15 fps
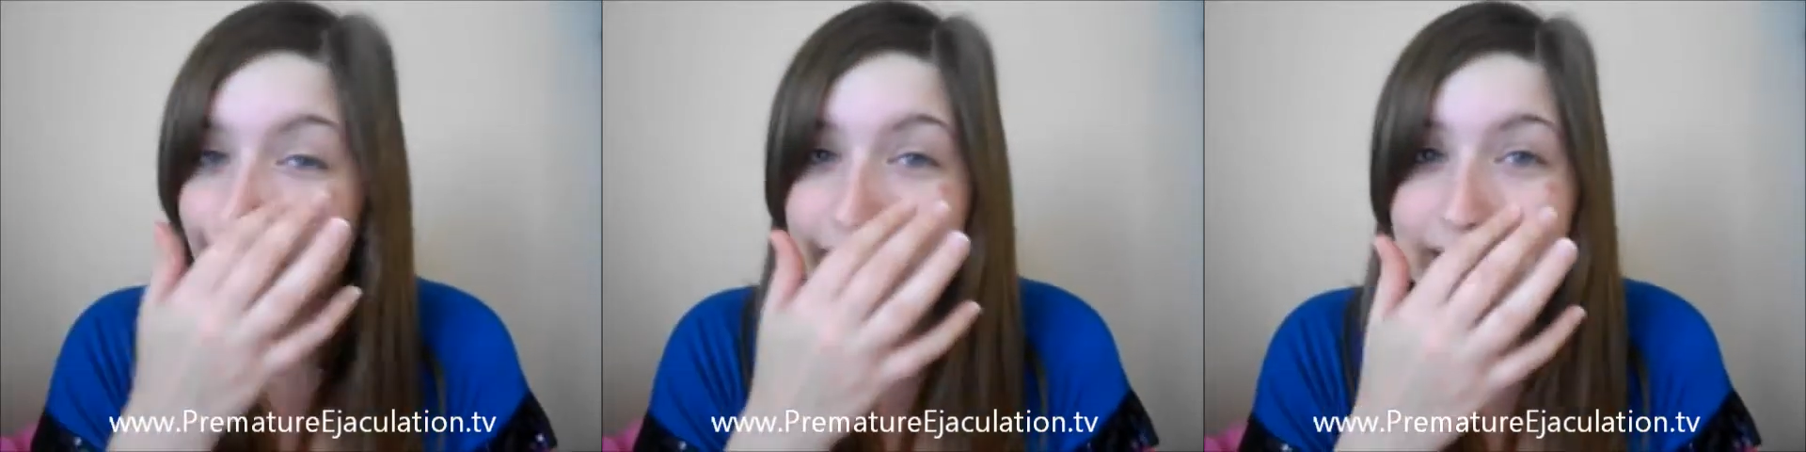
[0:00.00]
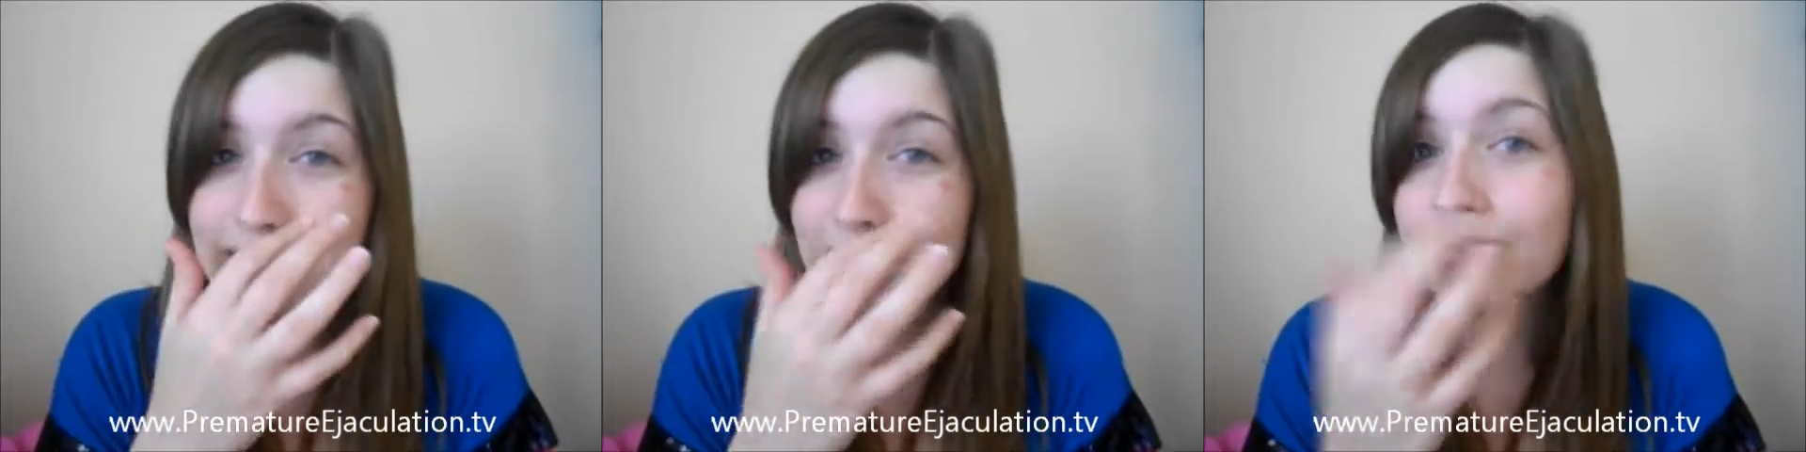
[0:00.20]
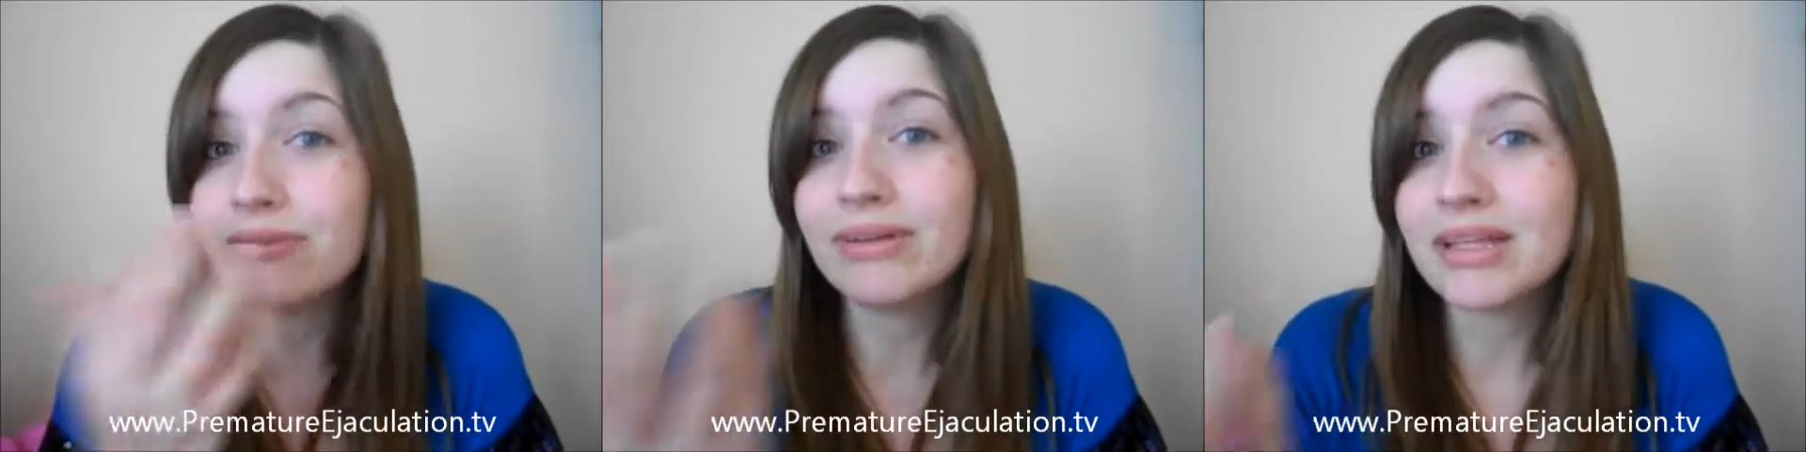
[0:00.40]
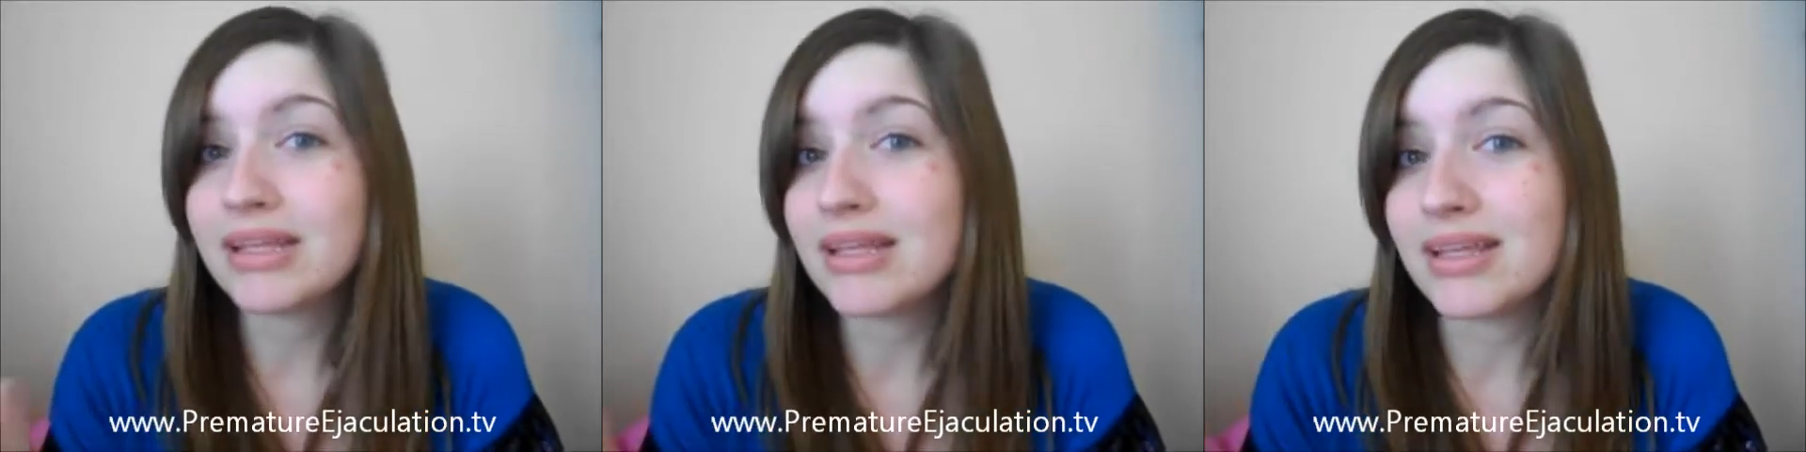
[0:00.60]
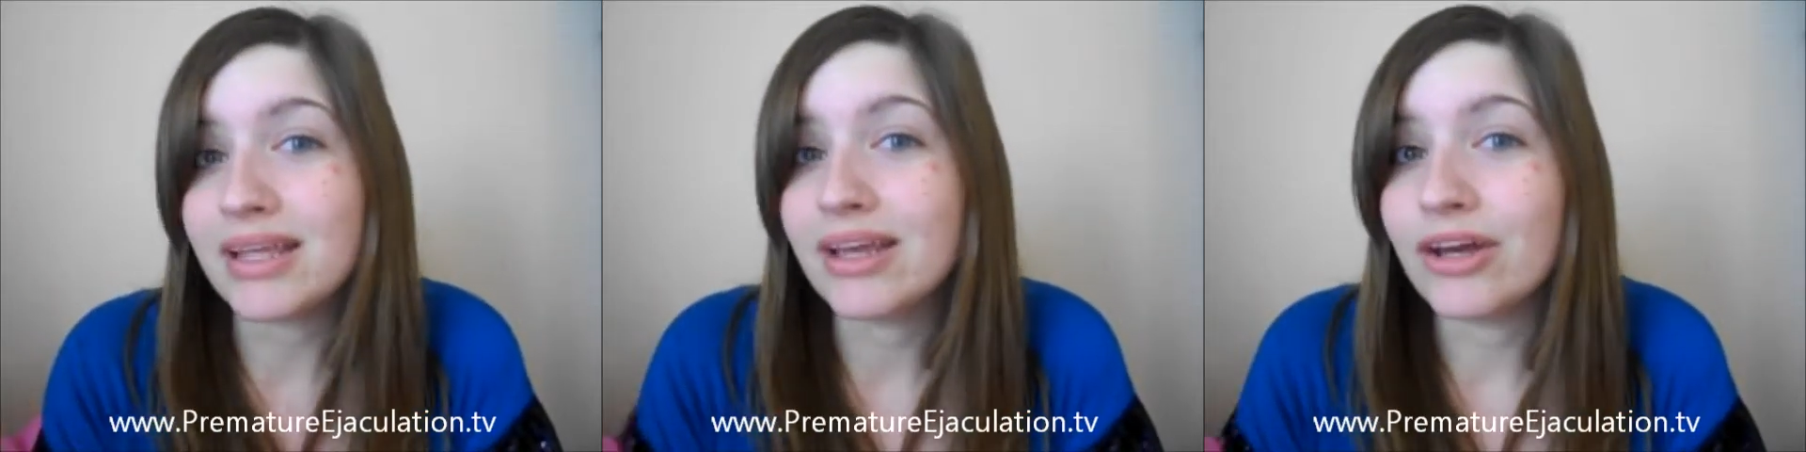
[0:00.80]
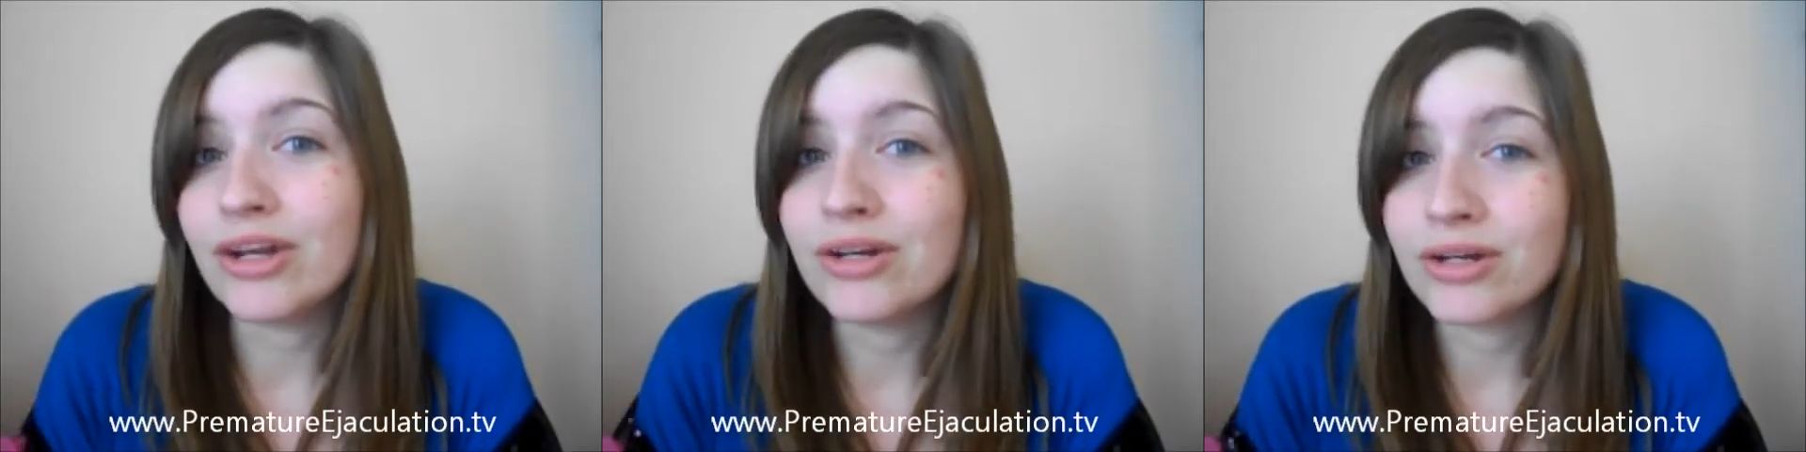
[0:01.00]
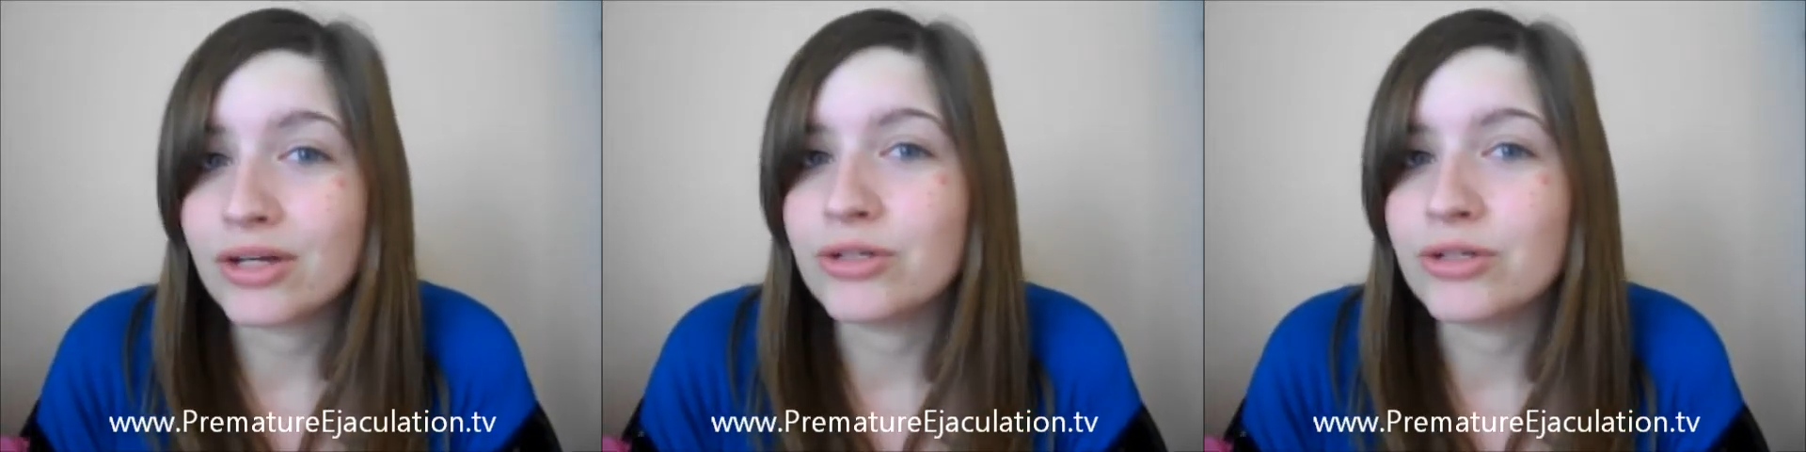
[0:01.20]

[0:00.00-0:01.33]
we did really he couldn't